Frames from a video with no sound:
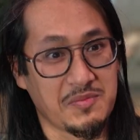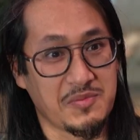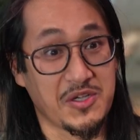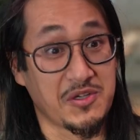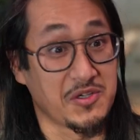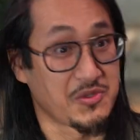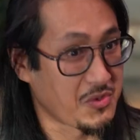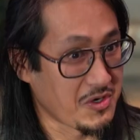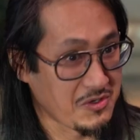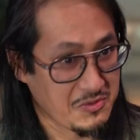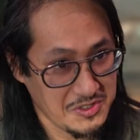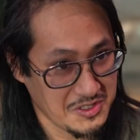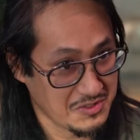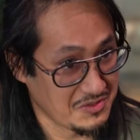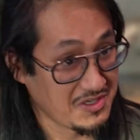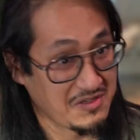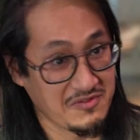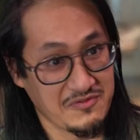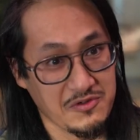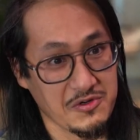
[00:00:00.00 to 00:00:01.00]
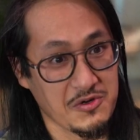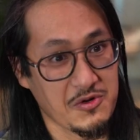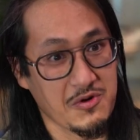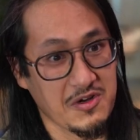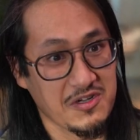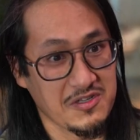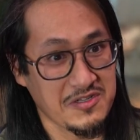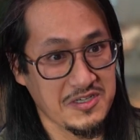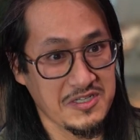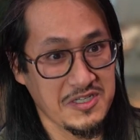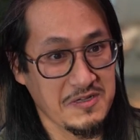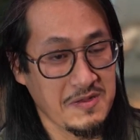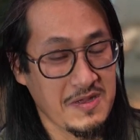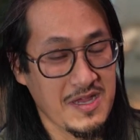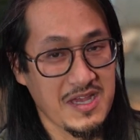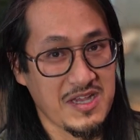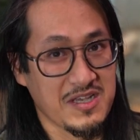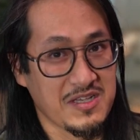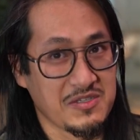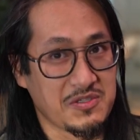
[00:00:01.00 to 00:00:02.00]
because we're always looking for quality.
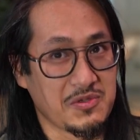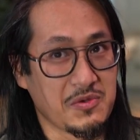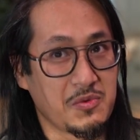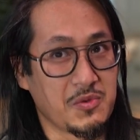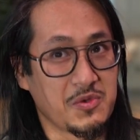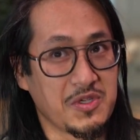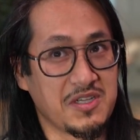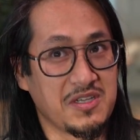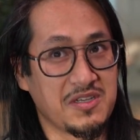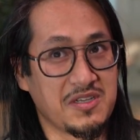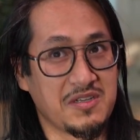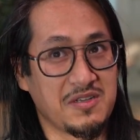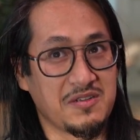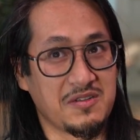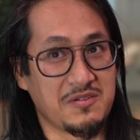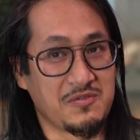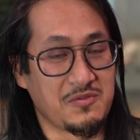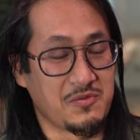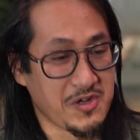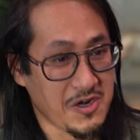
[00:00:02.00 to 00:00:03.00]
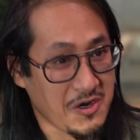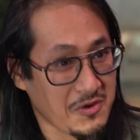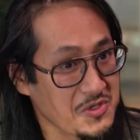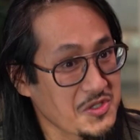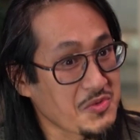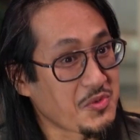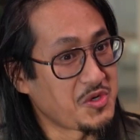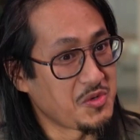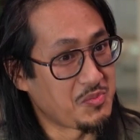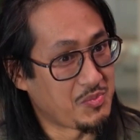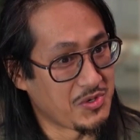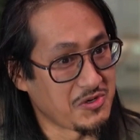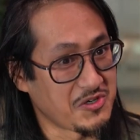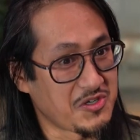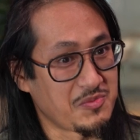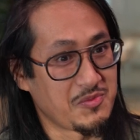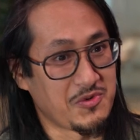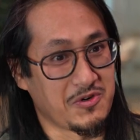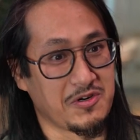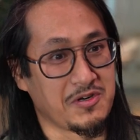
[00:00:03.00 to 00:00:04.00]
So we always want to
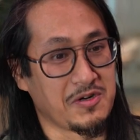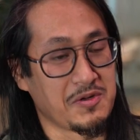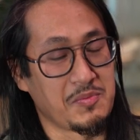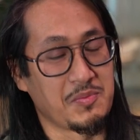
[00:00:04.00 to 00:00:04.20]
push more,